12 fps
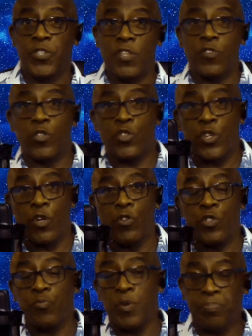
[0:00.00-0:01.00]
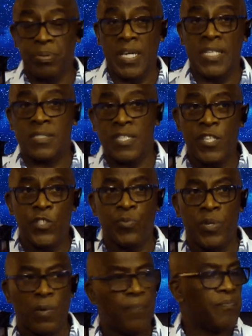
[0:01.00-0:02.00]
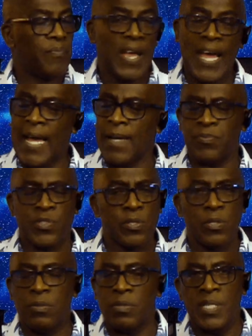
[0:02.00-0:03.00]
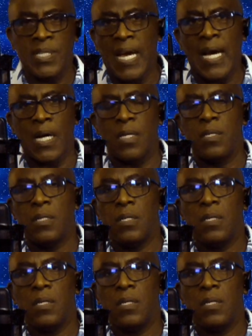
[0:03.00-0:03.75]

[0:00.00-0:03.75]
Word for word: did the church replace Israel? Absolutely not.